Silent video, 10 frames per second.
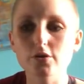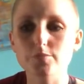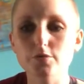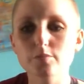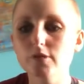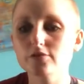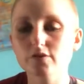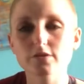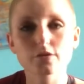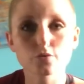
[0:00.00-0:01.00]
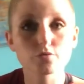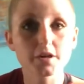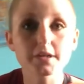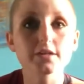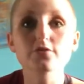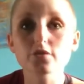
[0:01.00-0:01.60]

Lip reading: you might find that you're ready for